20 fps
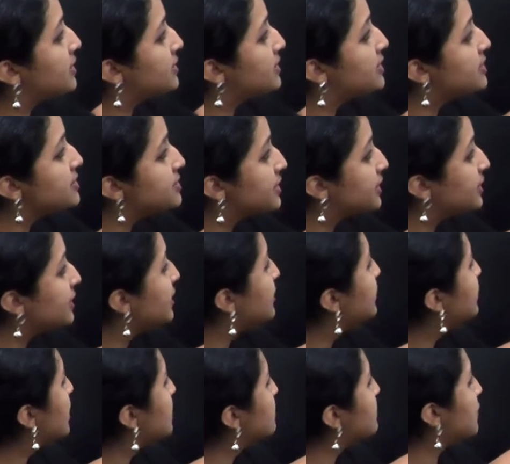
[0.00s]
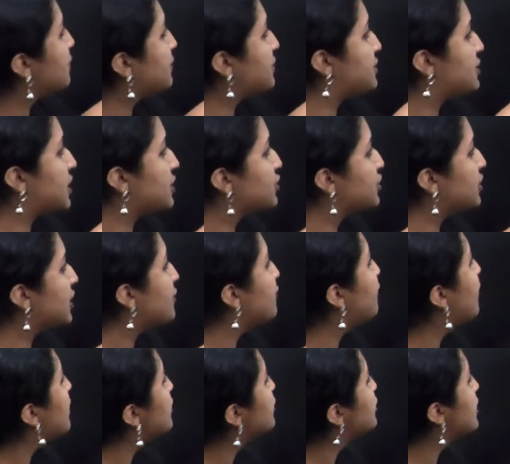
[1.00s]
is distinct in terms of the structure and
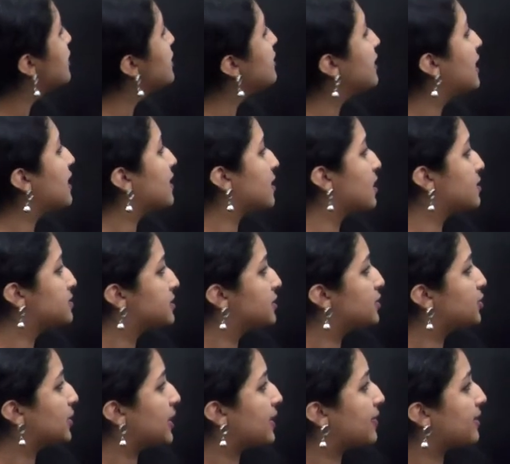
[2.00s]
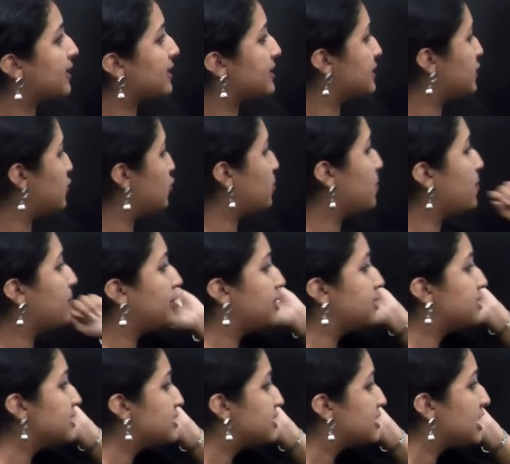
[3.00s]
function, they are considered together as
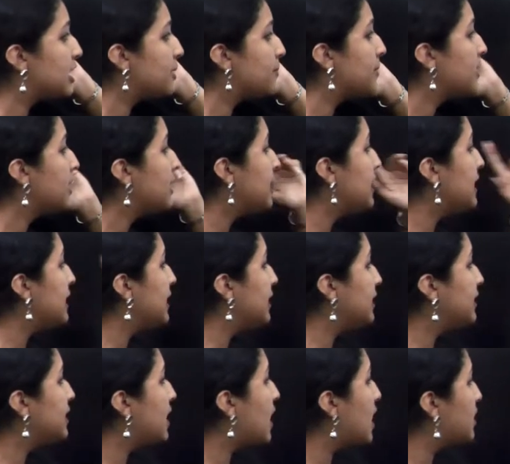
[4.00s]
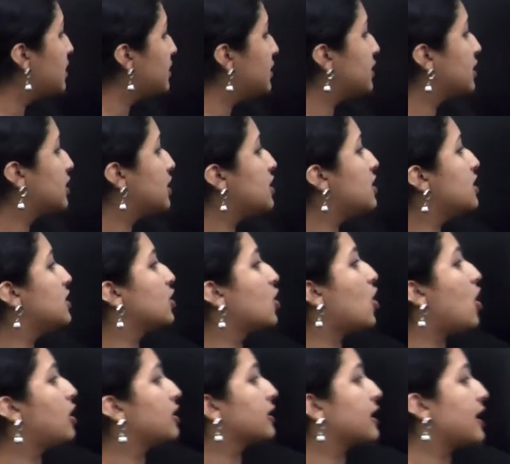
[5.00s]
endomembrane system. ER irukku,
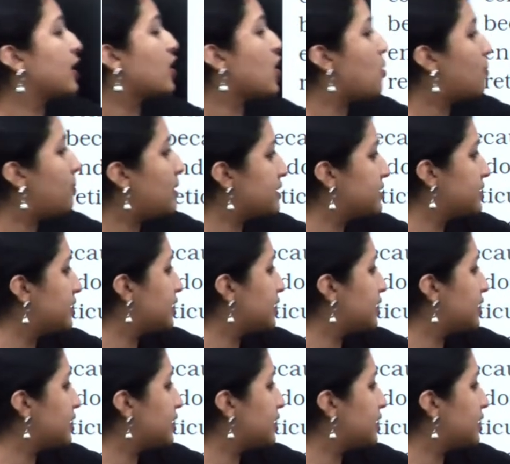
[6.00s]
Golgi complex